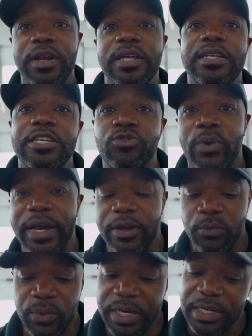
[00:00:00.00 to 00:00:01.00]
and that's why
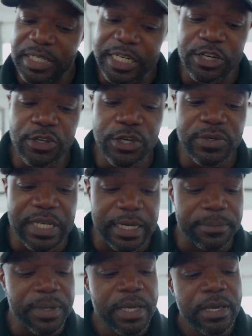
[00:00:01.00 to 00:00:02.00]
we continue using
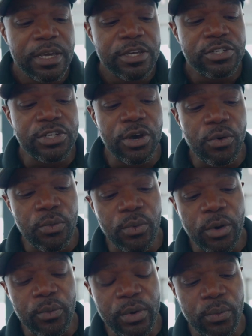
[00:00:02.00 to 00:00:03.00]
him. So
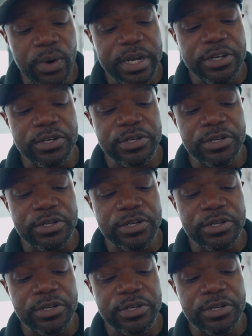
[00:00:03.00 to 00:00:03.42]
what we wanted to